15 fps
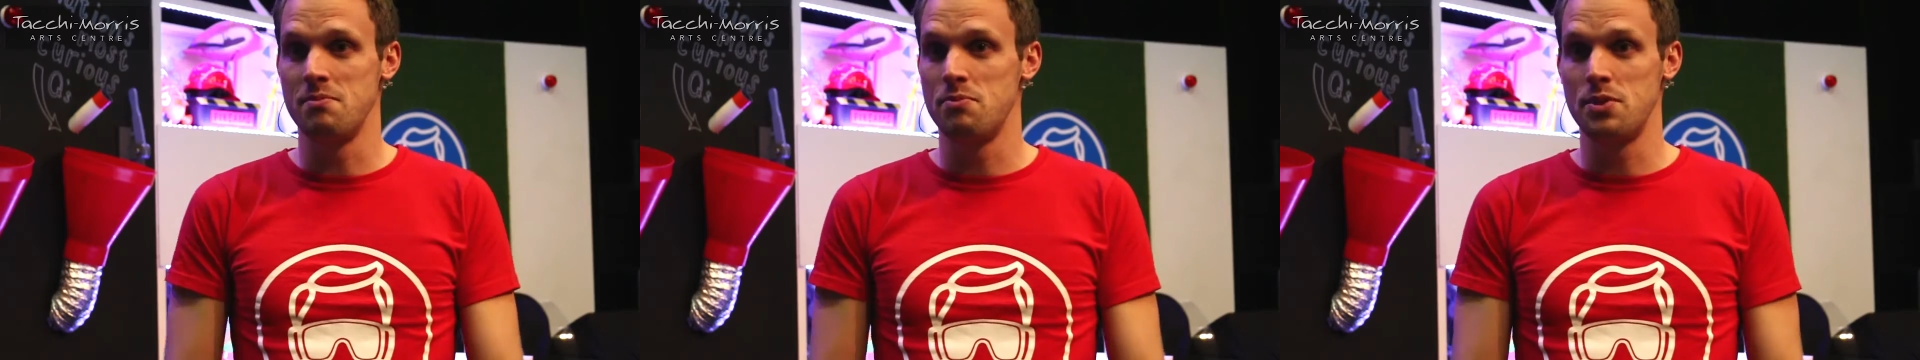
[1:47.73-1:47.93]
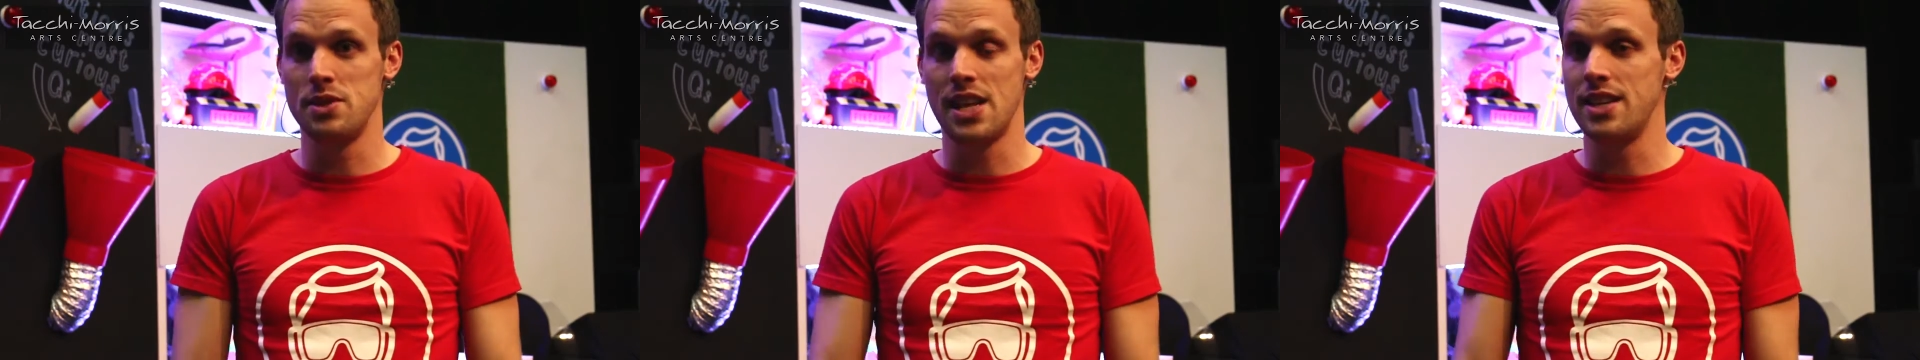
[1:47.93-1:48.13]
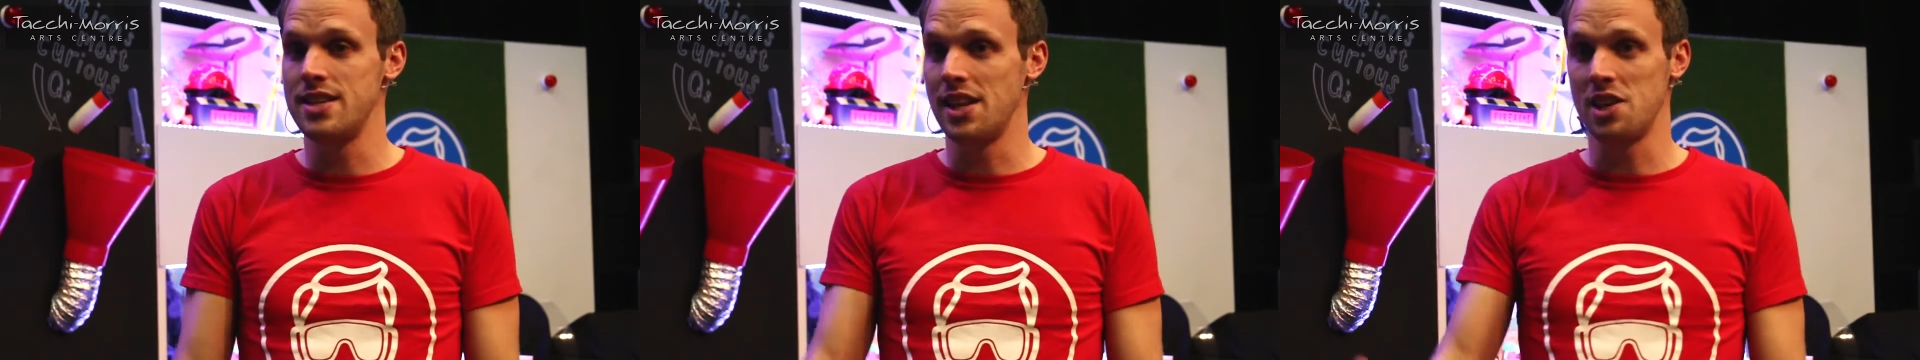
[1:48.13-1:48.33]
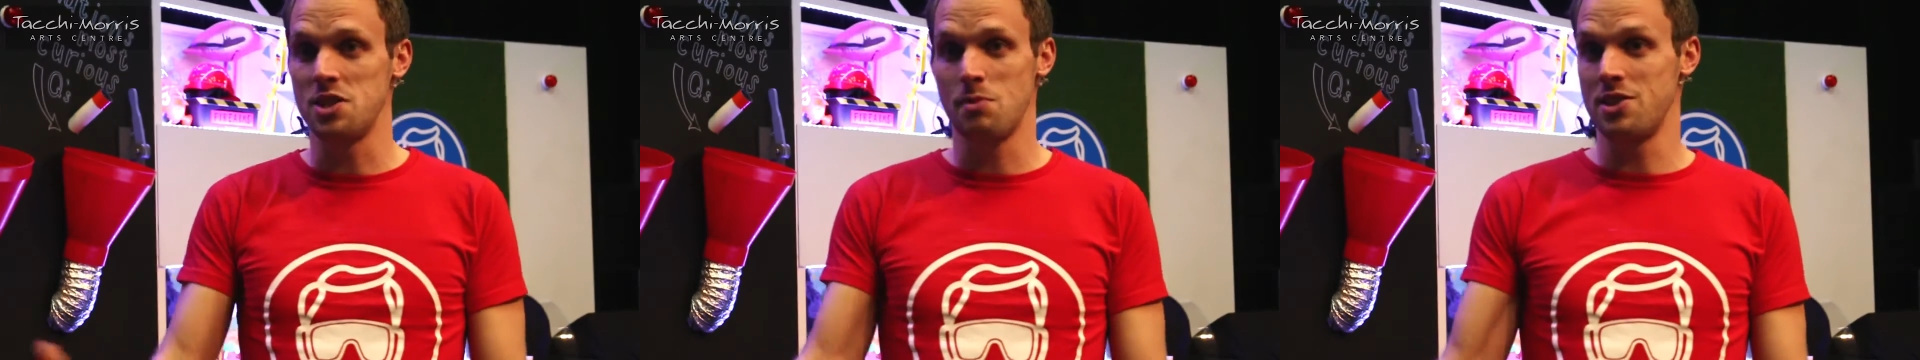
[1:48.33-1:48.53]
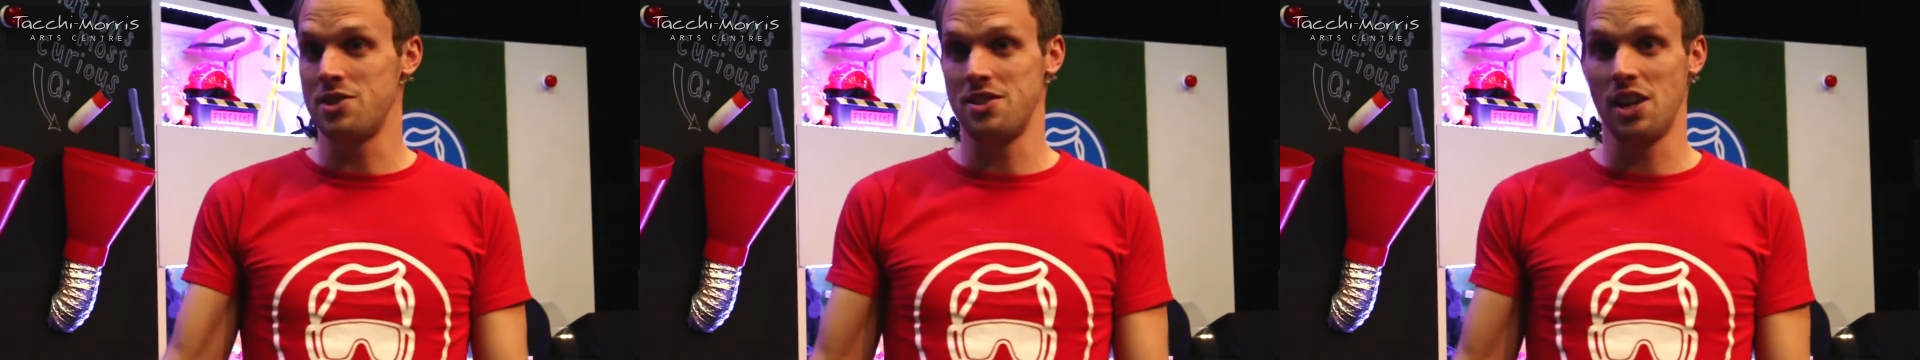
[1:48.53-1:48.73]
presenting as
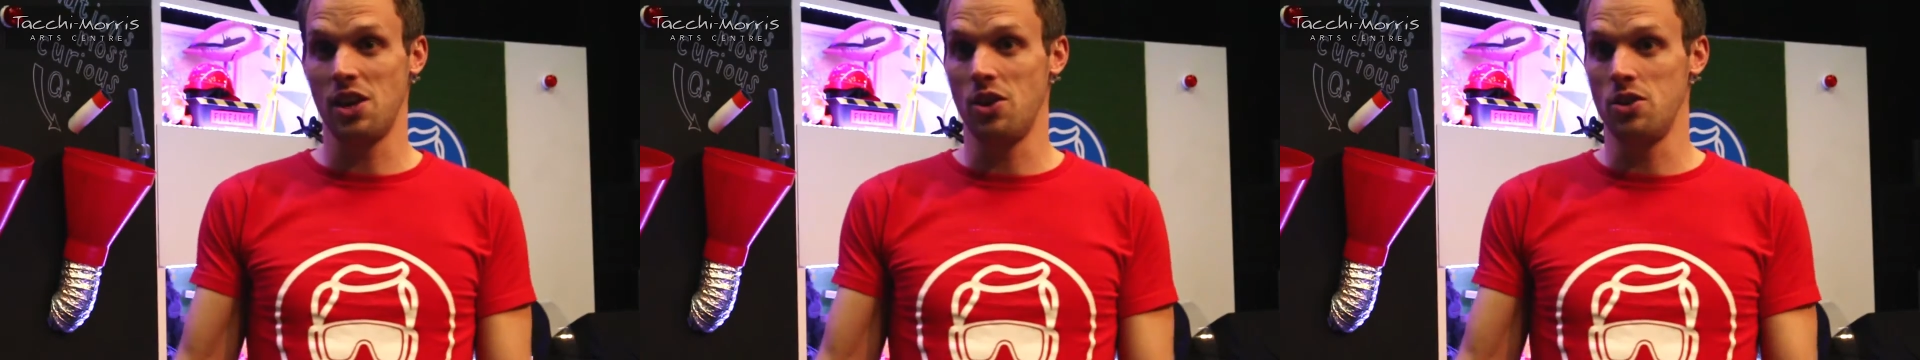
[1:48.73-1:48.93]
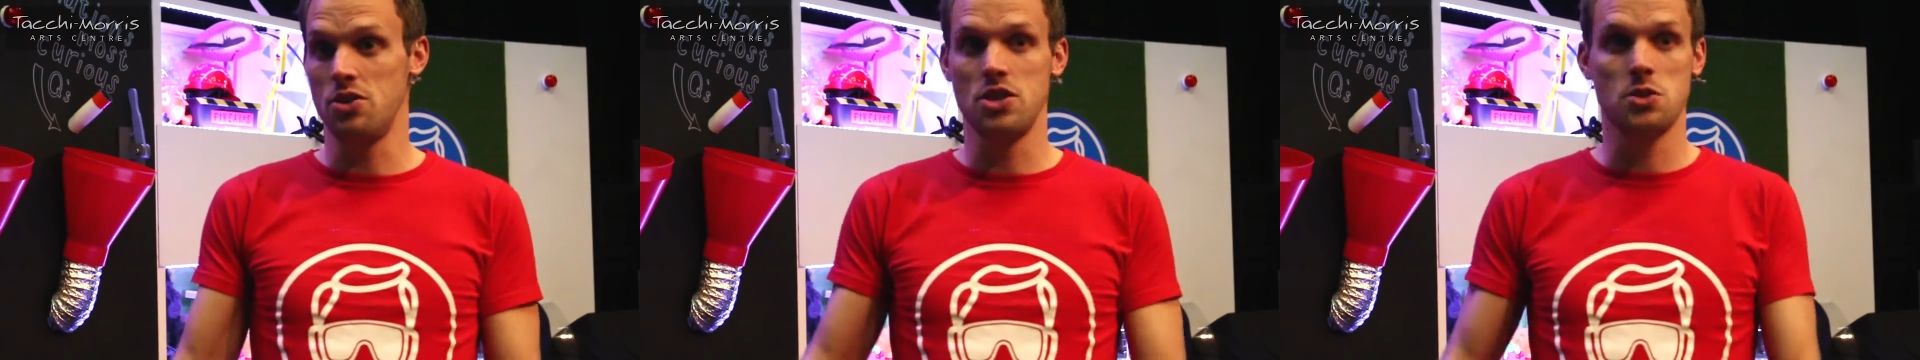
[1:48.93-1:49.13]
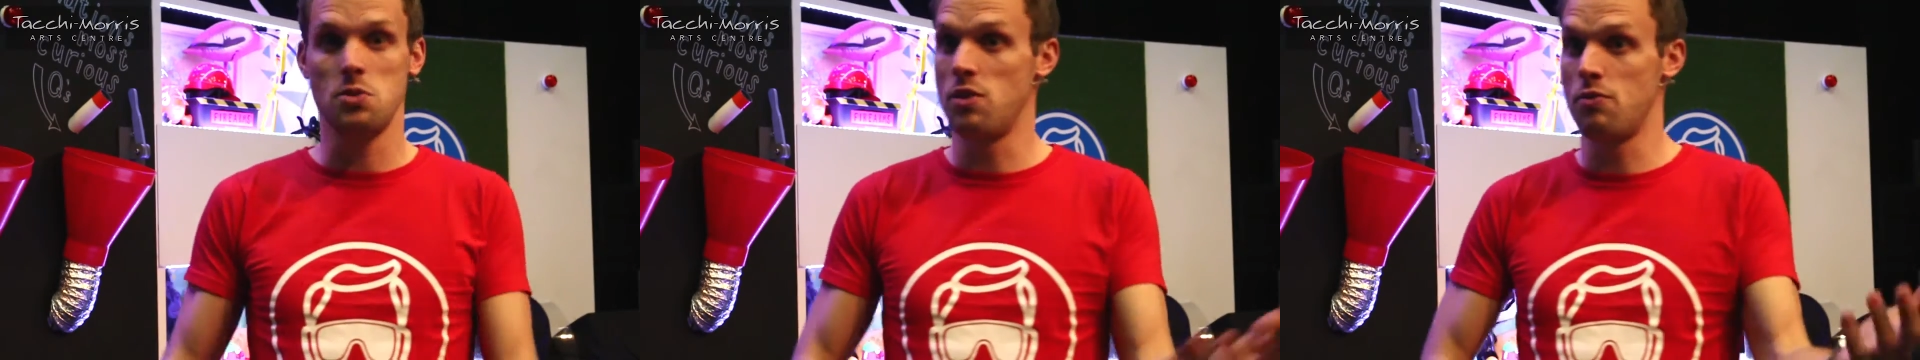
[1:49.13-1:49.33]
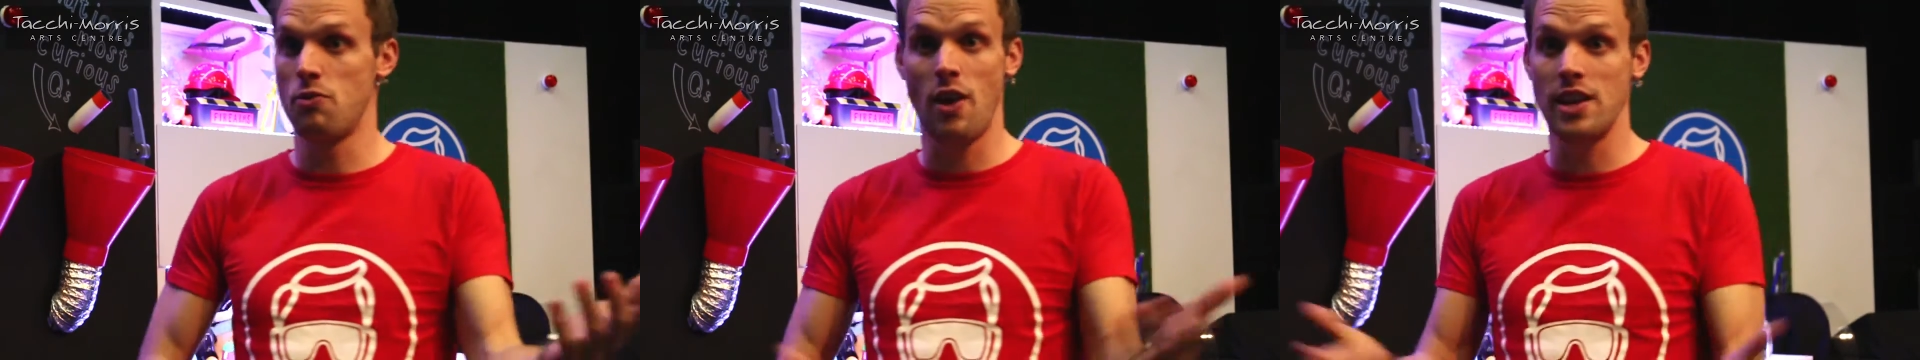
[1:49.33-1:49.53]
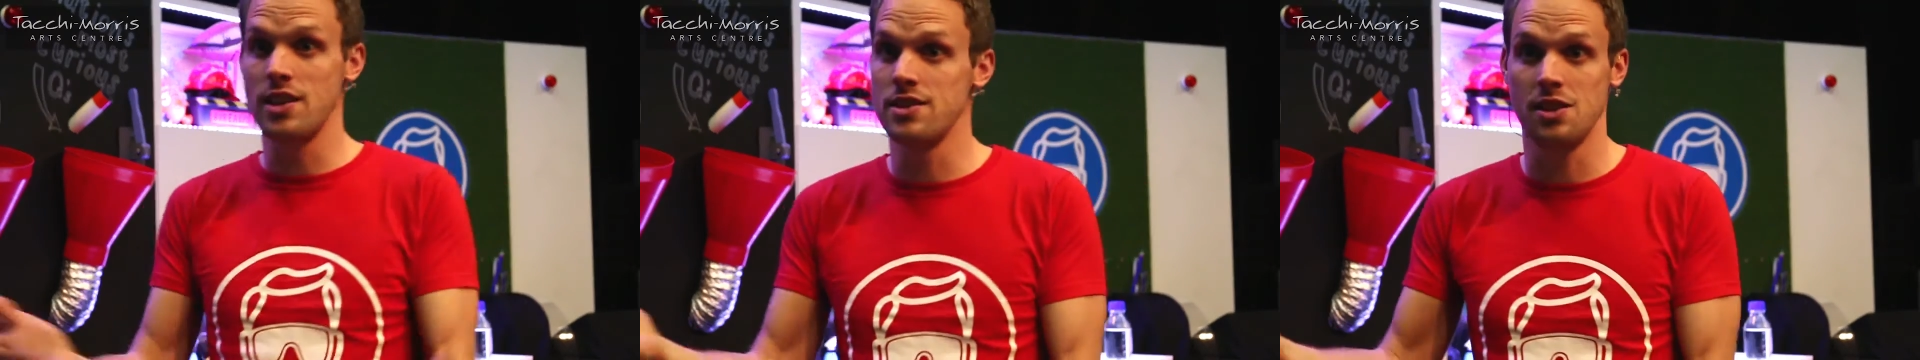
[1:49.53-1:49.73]
much as I could, just with
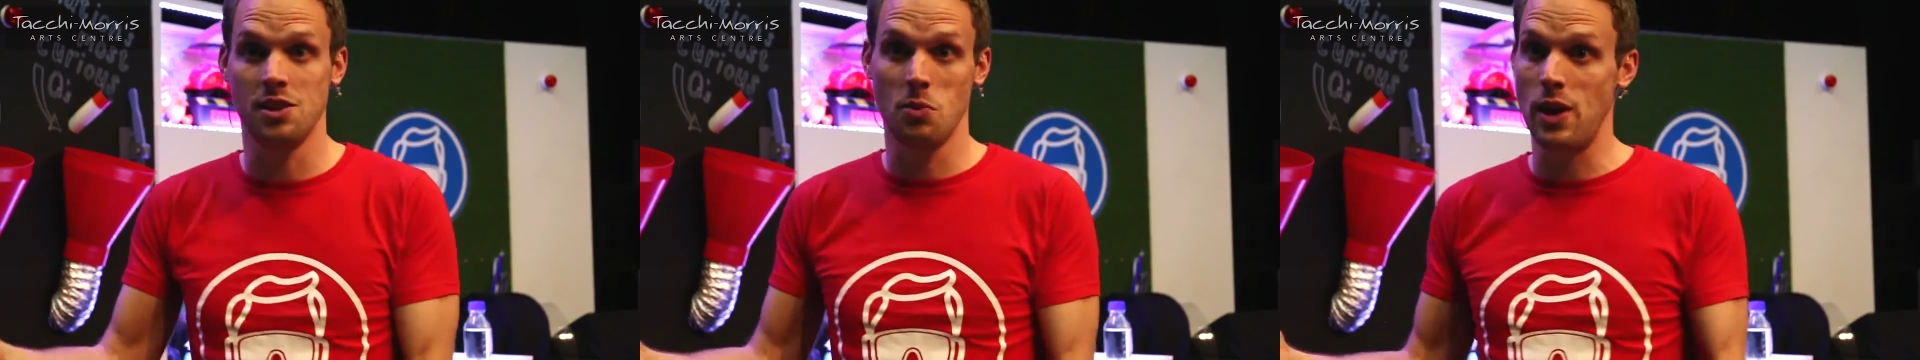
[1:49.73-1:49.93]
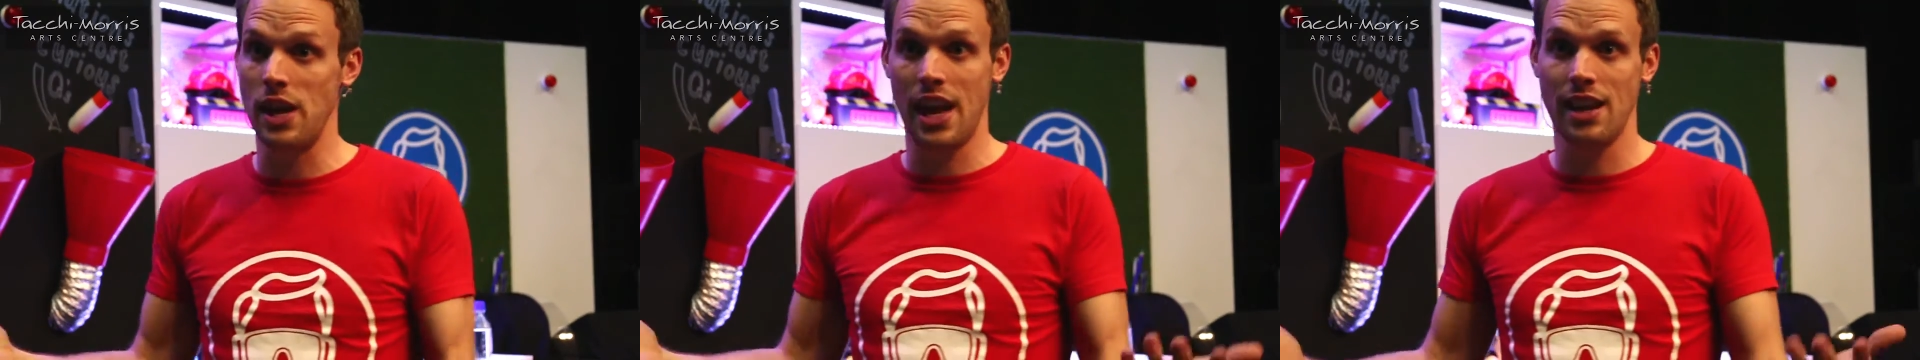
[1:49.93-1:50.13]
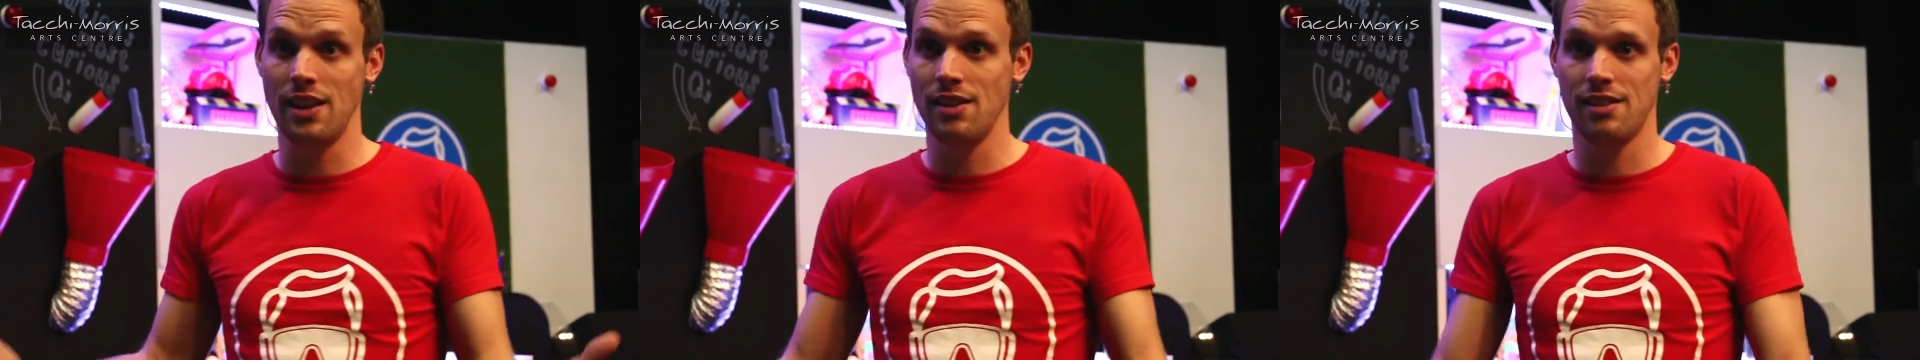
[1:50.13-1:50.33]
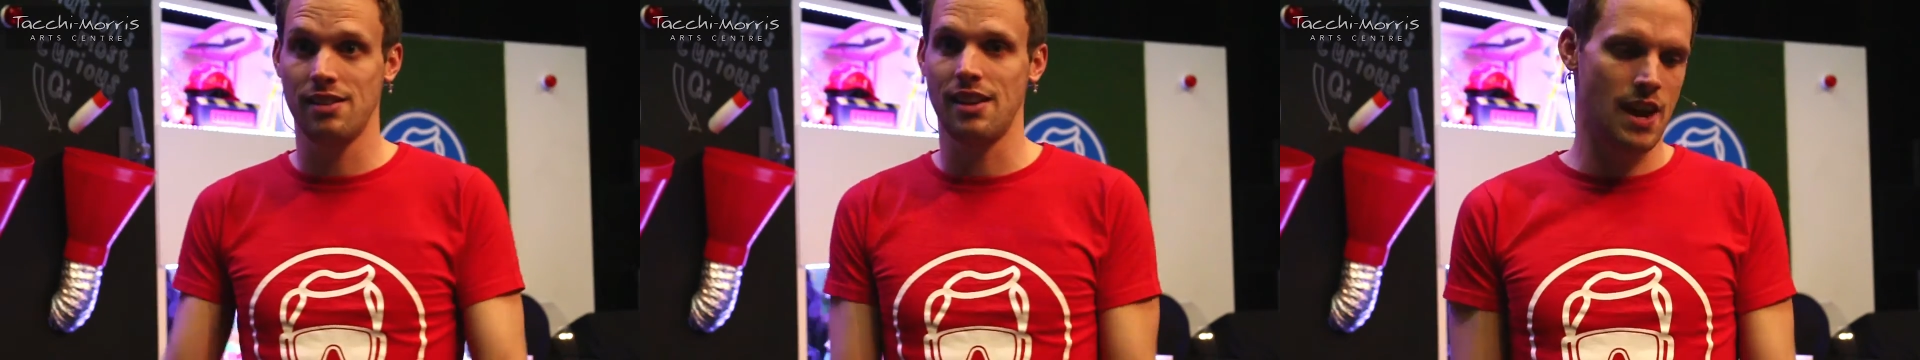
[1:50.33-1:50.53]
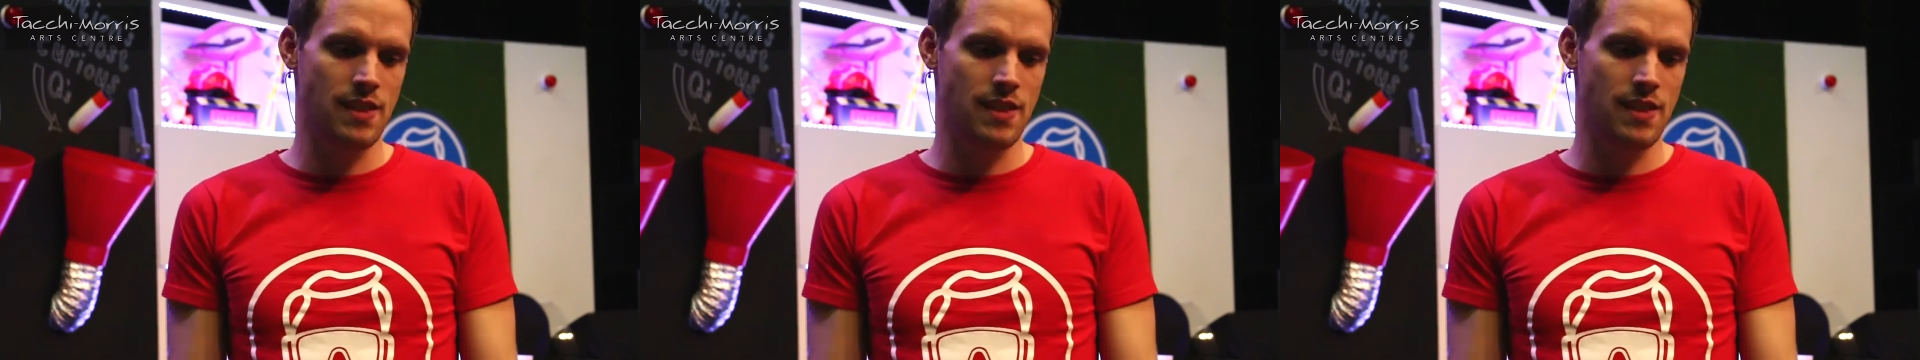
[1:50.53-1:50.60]
friends at the weekends,